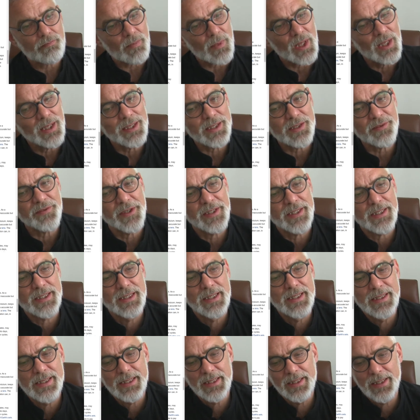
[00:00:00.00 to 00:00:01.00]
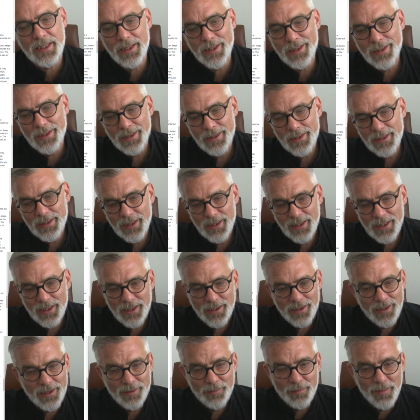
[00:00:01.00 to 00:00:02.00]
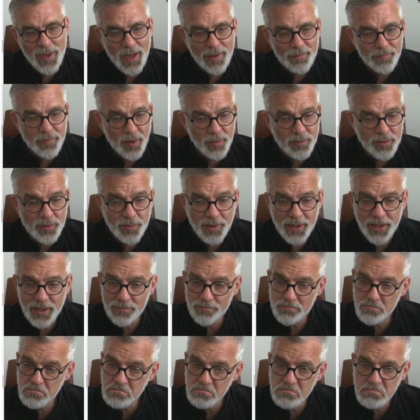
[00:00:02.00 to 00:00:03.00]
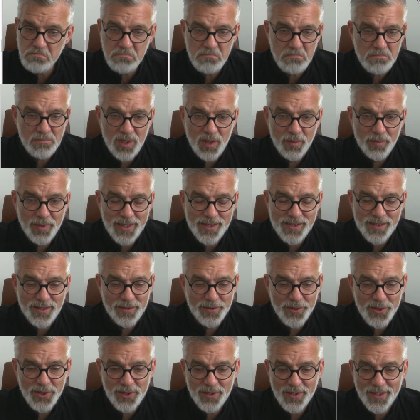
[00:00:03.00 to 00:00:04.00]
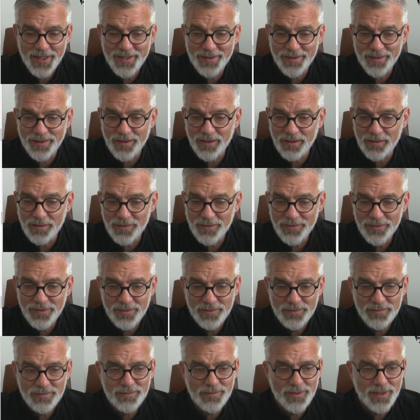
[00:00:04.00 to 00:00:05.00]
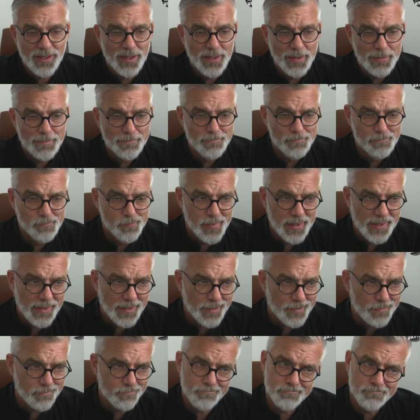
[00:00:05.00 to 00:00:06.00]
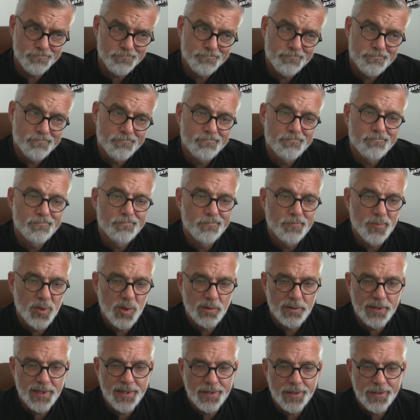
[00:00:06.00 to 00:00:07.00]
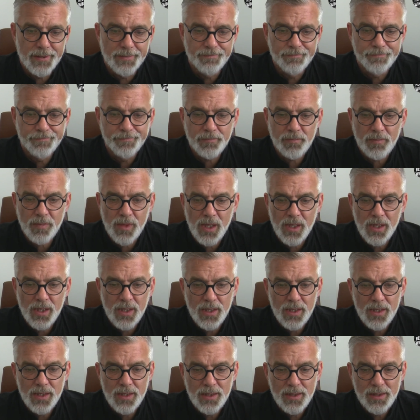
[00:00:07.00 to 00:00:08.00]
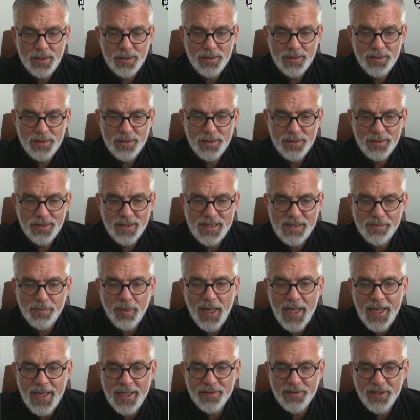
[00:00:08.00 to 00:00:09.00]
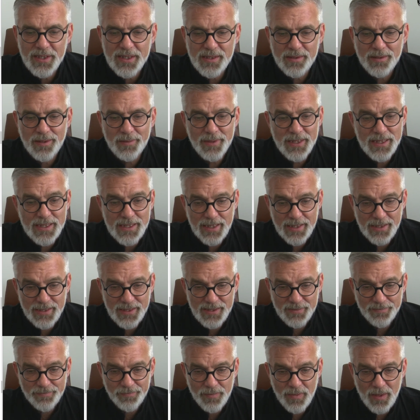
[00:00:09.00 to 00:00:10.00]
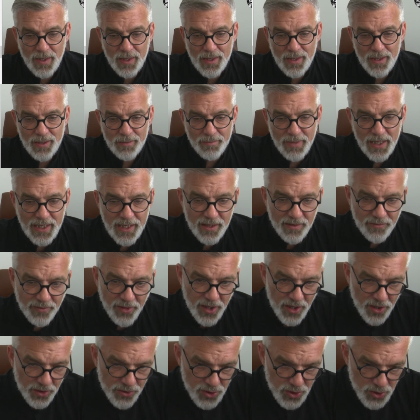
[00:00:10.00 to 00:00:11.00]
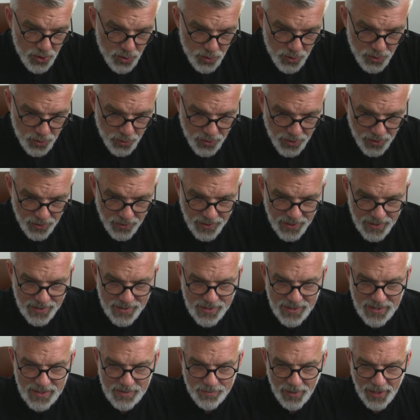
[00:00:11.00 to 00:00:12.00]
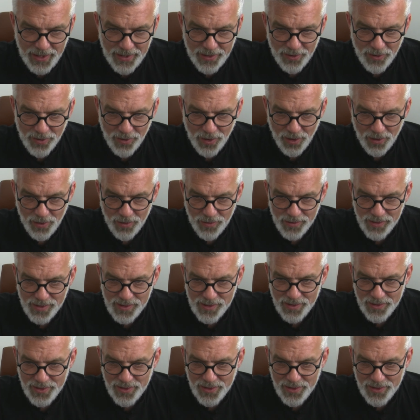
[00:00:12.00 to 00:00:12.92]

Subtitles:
That's fascinating, and probably the best solution I could think of, but then what do I know? Displaying the time and date. Many of the unusual units displayed on clocks,